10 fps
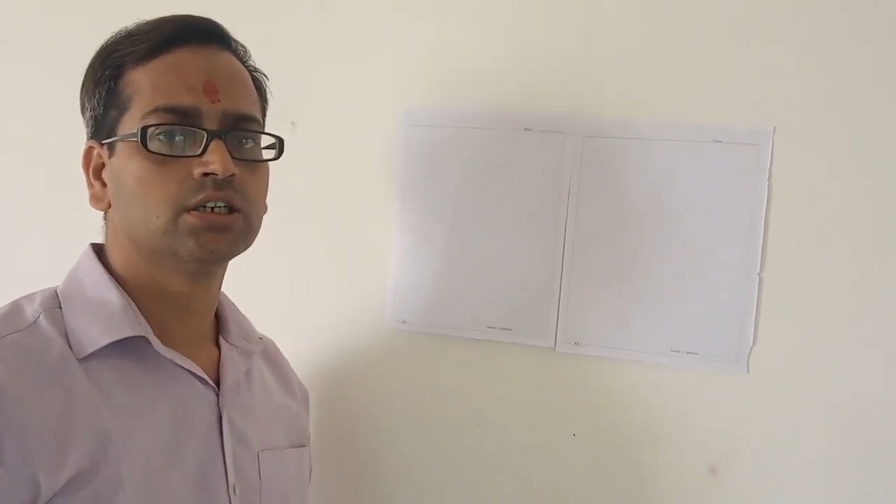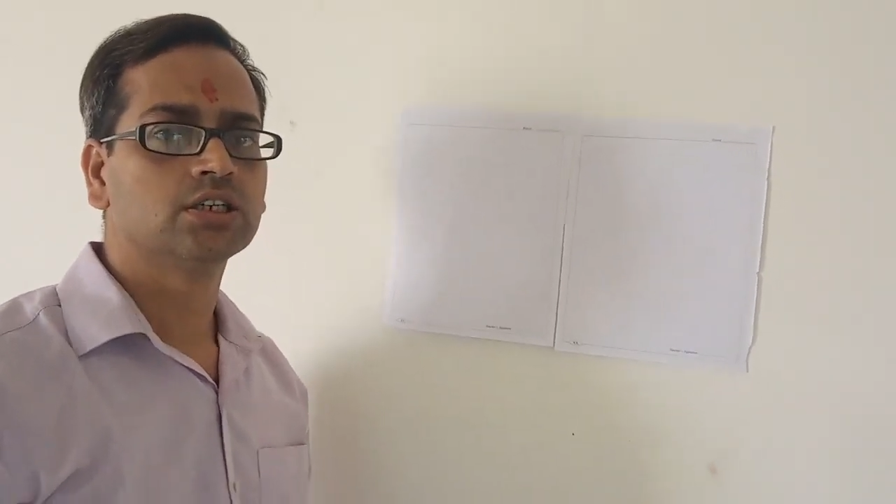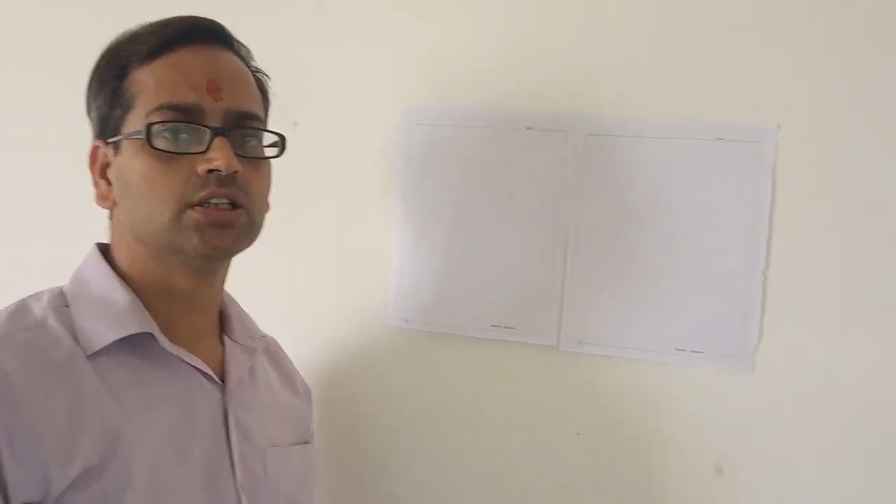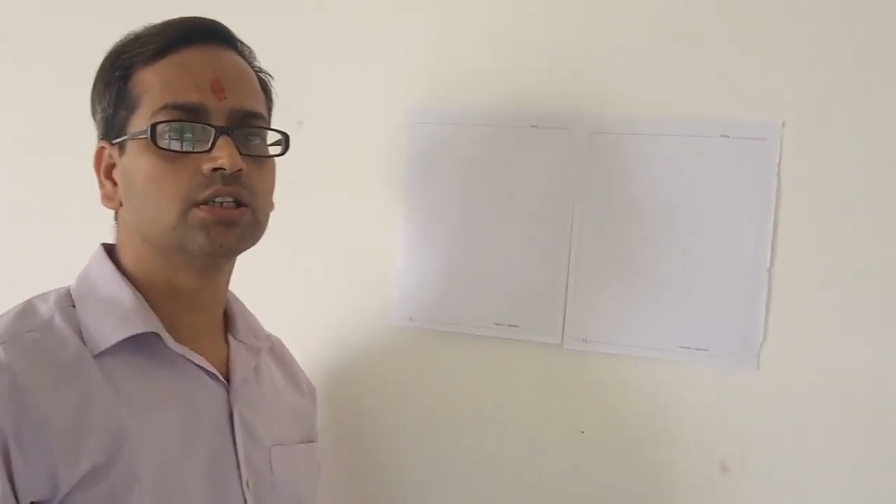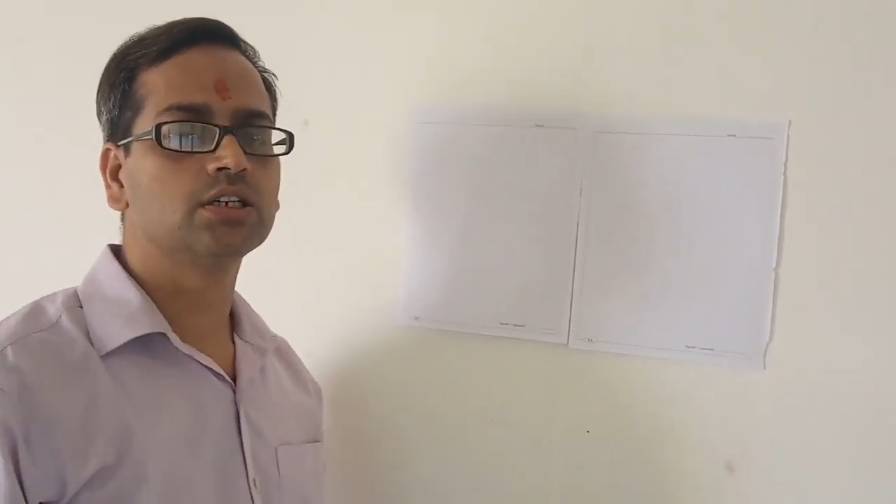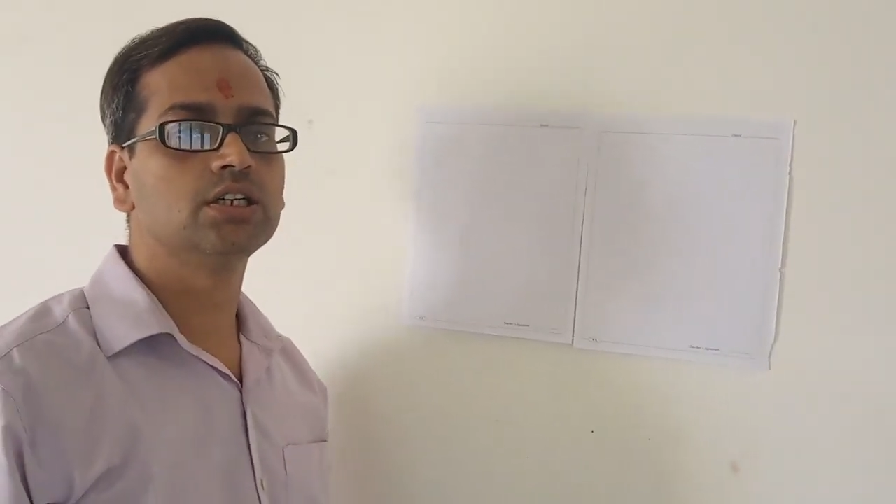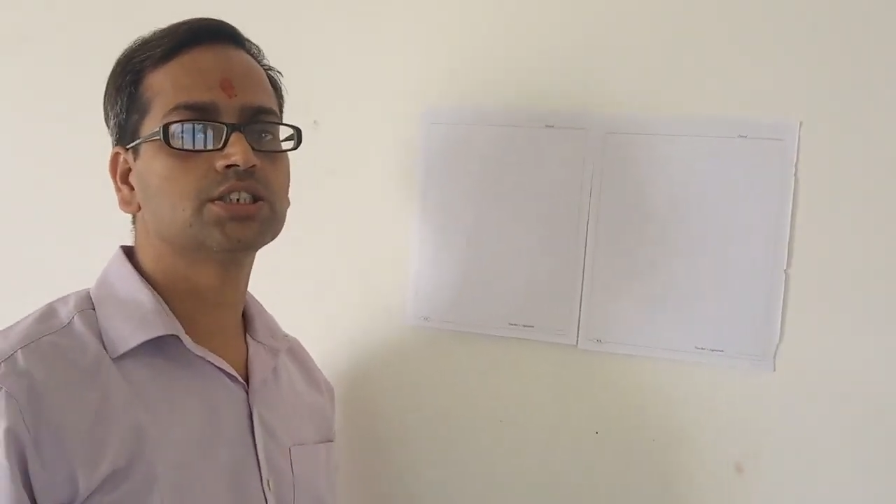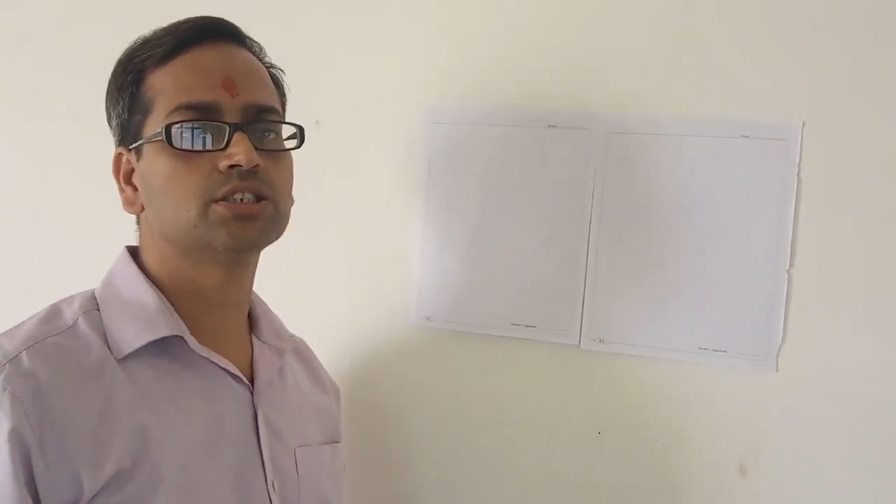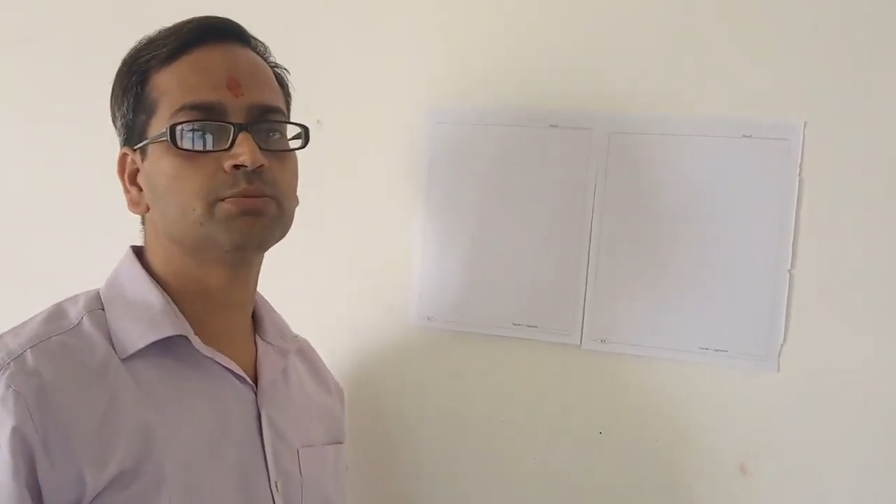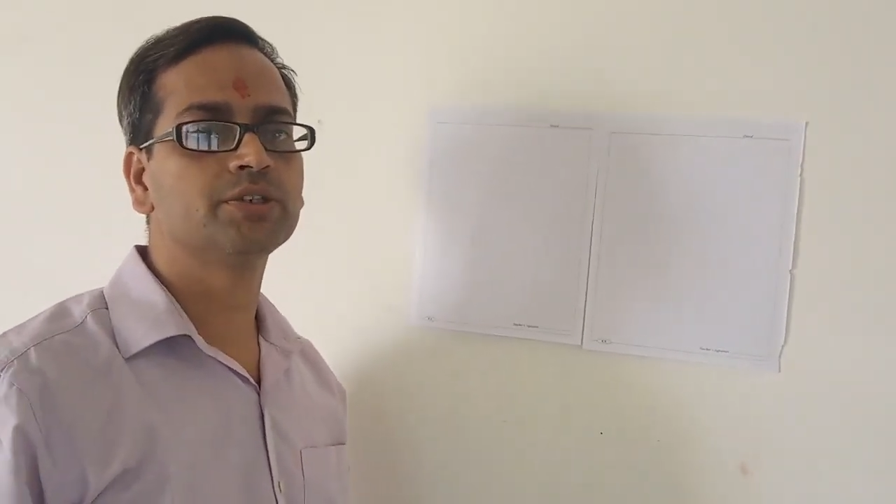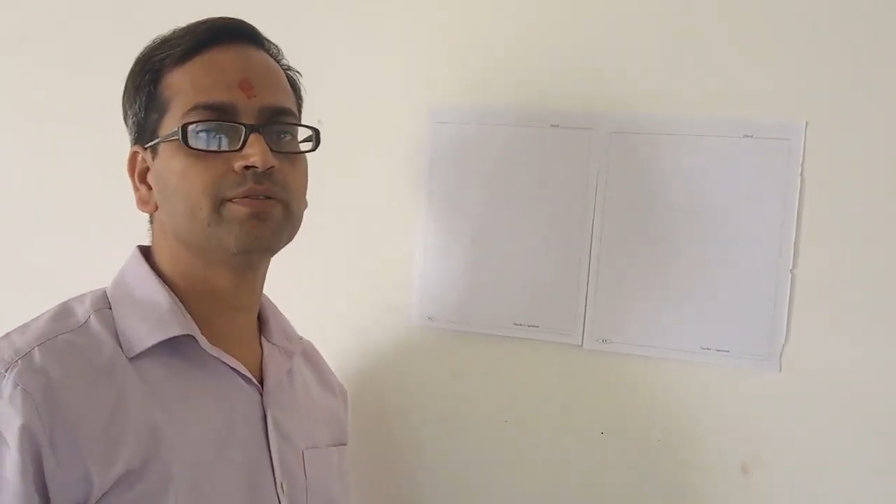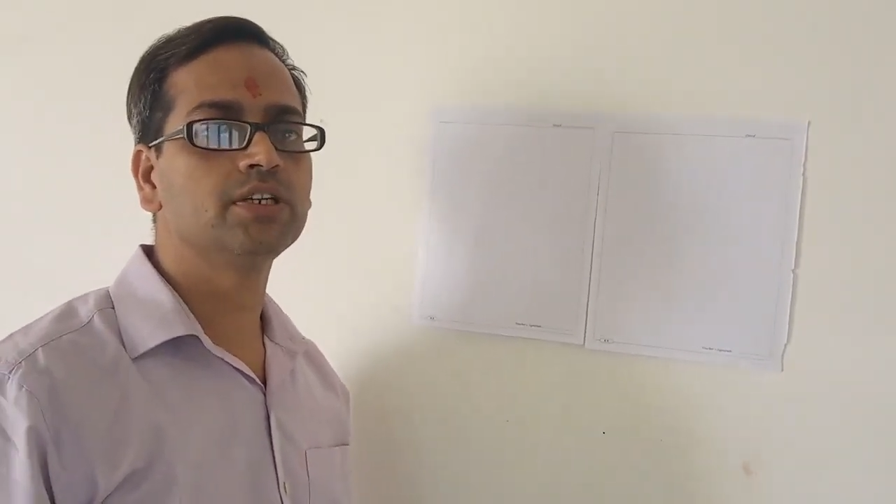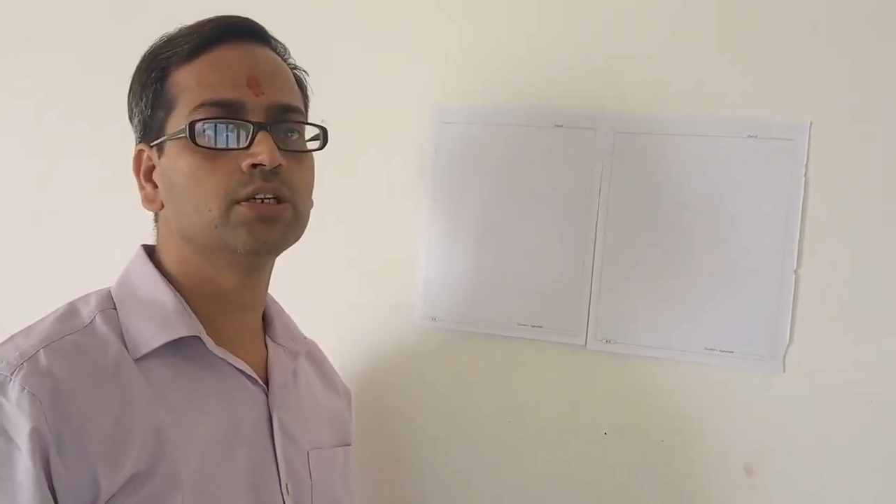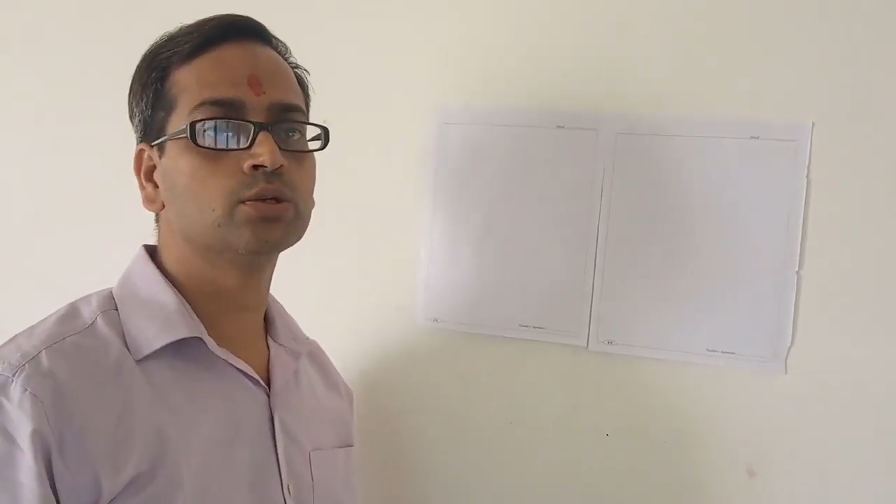the relation between